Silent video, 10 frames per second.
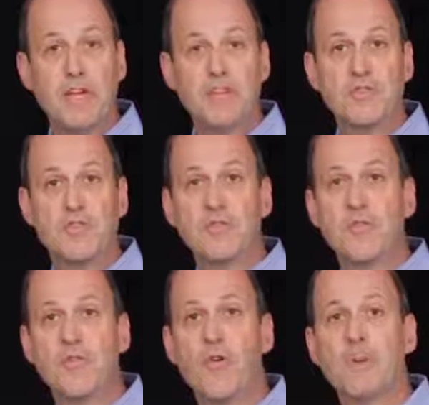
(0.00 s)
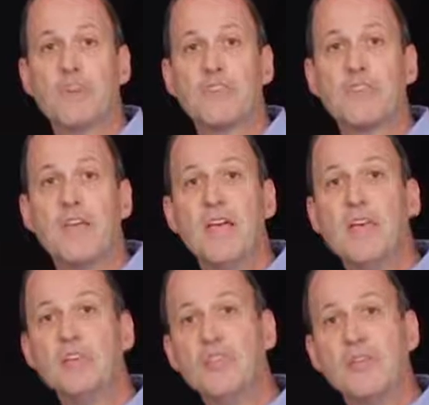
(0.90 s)
phase noise performance,
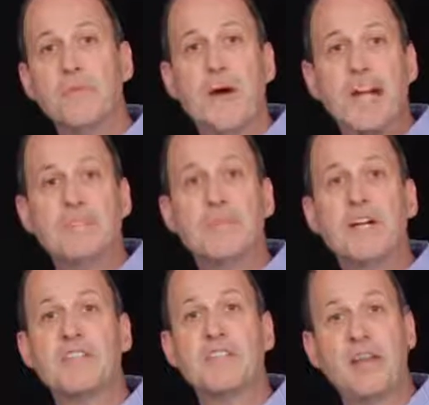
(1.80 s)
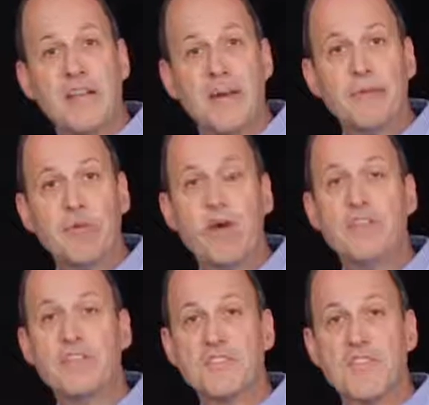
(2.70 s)
so you can maximize the dynamic
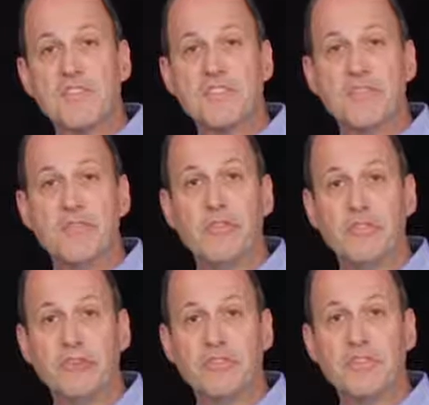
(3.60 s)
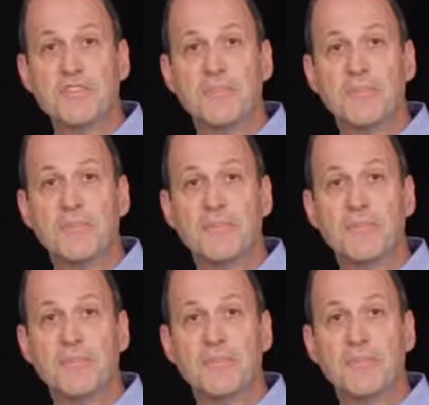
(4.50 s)
range and sensitivity of your system.